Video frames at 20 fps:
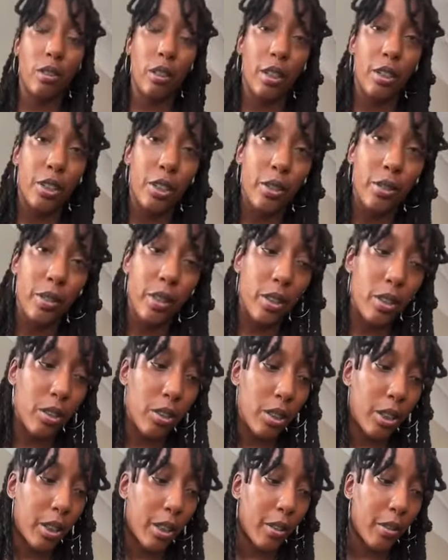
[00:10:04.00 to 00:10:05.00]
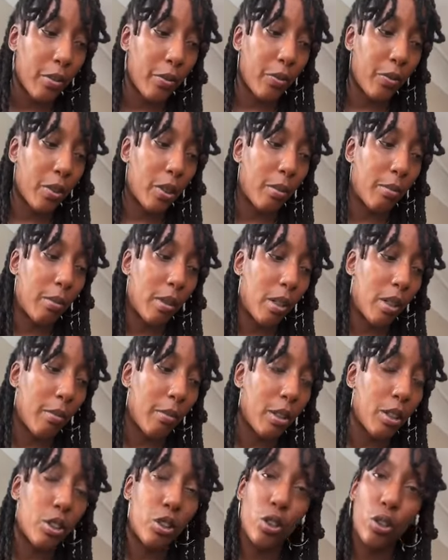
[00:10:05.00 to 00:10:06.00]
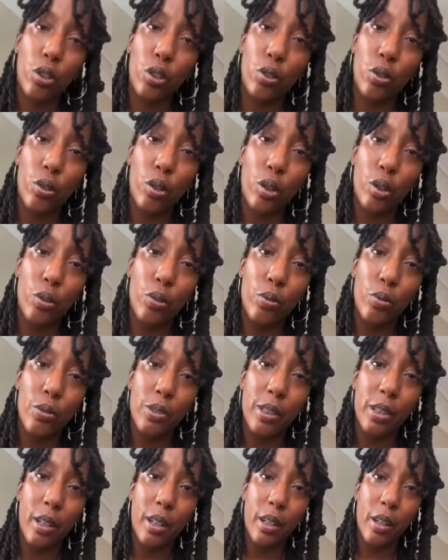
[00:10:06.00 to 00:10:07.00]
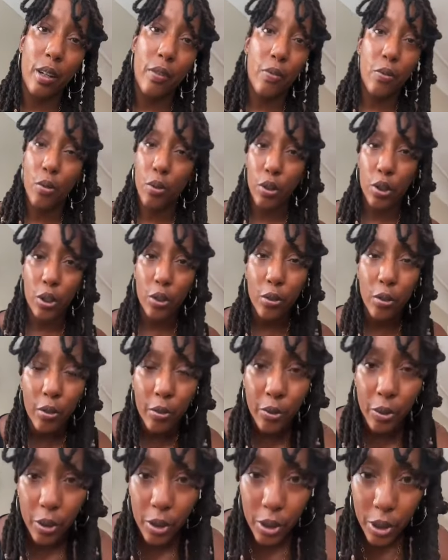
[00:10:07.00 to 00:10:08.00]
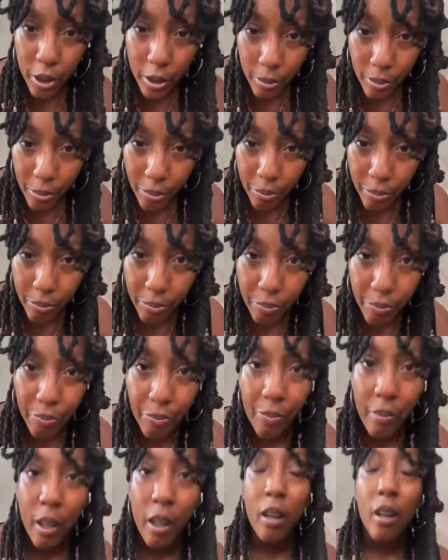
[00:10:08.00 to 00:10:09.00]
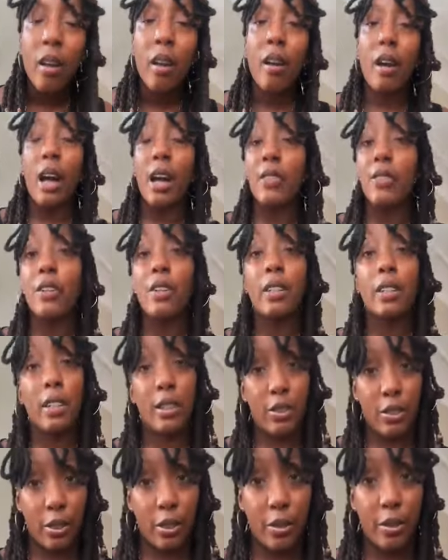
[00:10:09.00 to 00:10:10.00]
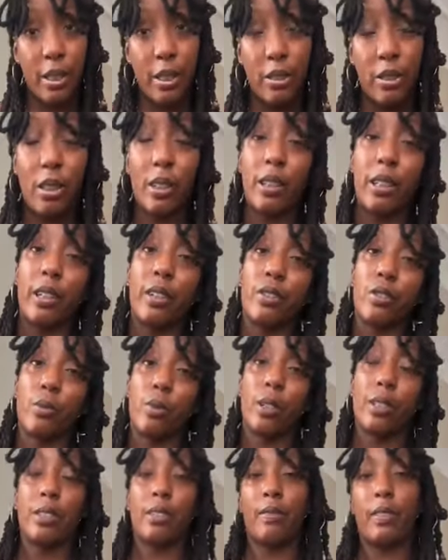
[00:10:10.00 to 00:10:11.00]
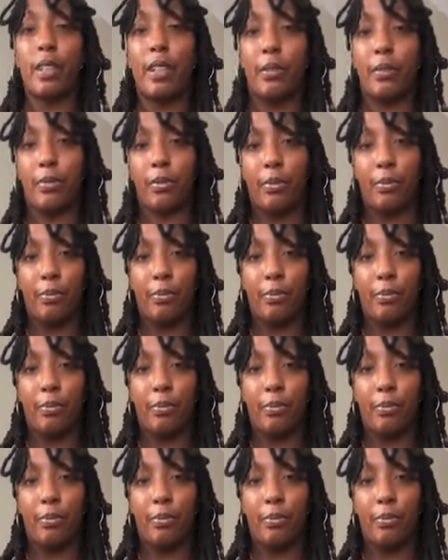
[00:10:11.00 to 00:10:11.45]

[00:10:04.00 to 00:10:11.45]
Nigerian chick from Insecure, who's like a 40-year-old virgin. I think that's crazy. I think it's a waste of life.